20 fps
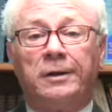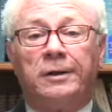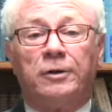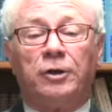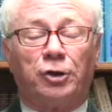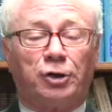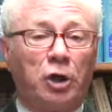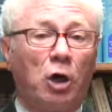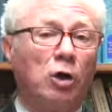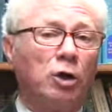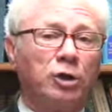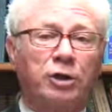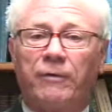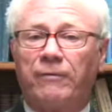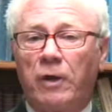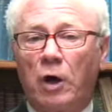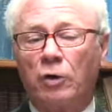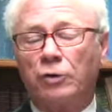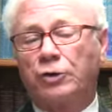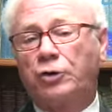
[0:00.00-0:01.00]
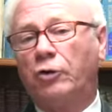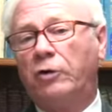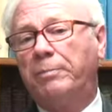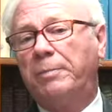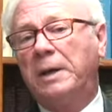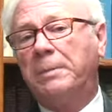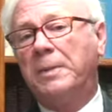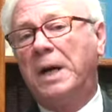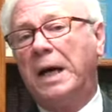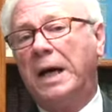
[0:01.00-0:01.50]
the souls of those who had
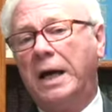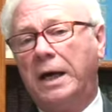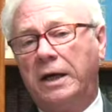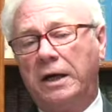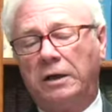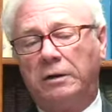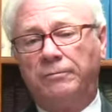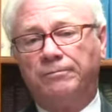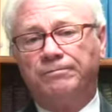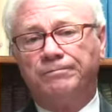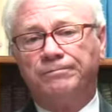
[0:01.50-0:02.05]
been beheaded,